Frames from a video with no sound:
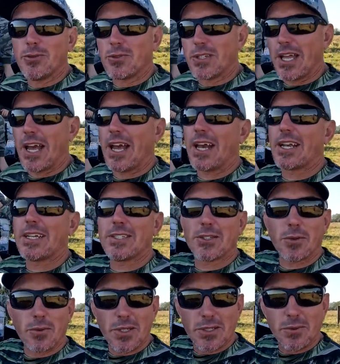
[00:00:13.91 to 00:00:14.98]
whose dad is
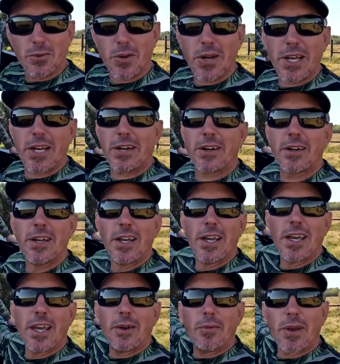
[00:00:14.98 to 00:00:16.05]
the reason we're here,
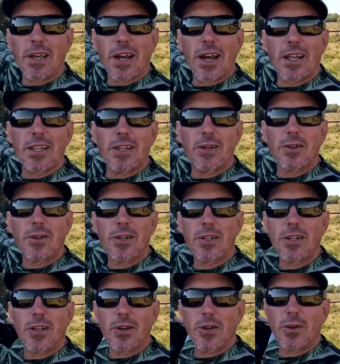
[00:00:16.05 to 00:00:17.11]
and we got Luke.
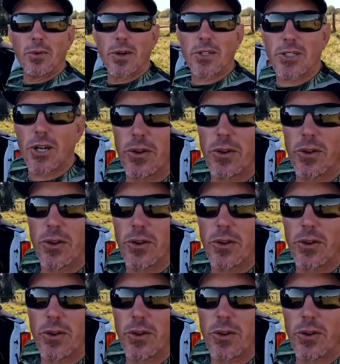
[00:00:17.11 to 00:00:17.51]
Luke, you want to